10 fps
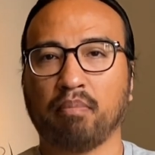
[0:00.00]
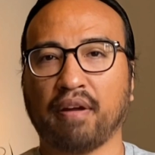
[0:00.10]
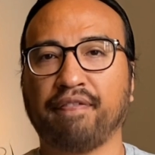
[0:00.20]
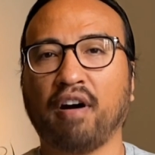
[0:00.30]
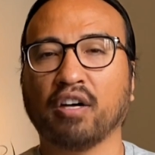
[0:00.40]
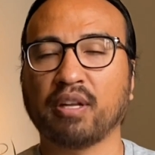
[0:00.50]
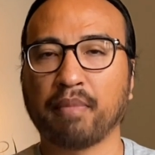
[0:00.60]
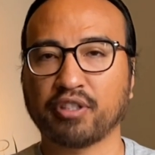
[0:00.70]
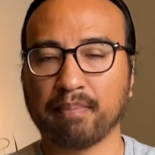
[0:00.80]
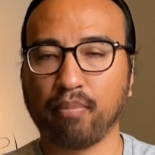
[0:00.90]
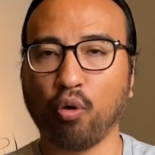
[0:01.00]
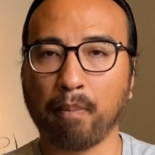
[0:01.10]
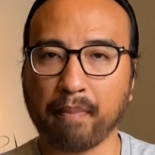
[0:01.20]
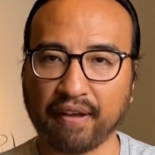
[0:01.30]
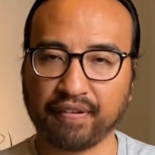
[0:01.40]
By far the most
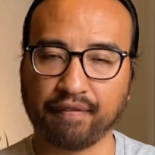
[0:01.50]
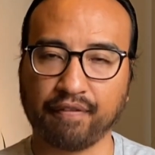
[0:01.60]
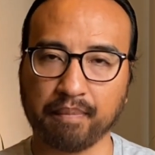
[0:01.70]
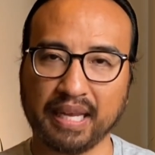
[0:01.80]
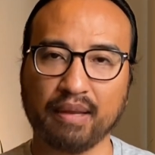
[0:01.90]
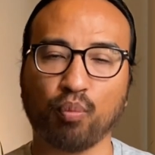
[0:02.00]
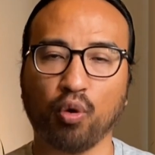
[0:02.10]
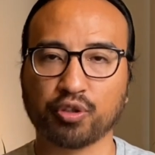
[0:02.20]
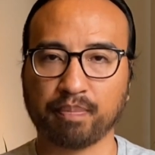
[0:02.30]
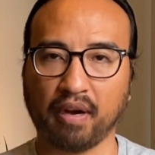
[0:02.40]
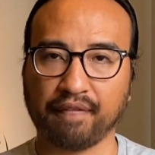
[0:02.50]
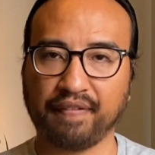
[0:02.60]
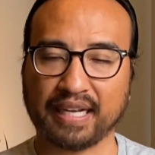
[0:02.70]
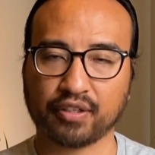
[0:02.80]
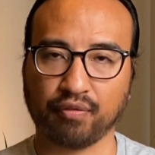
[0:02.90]
important method for me was by
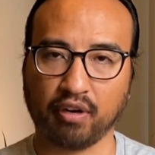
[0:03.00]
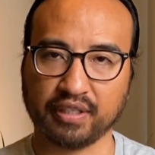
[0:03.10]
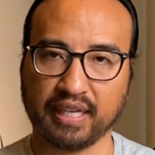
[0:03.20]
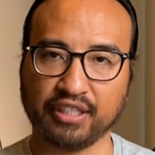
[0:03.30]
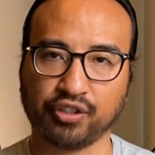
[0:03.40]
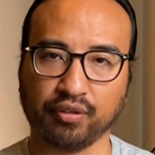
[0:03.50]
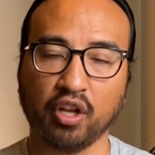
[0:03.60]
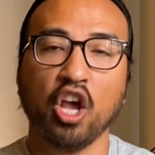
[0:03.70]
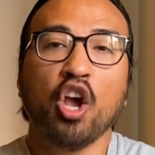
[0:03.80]
factorisation,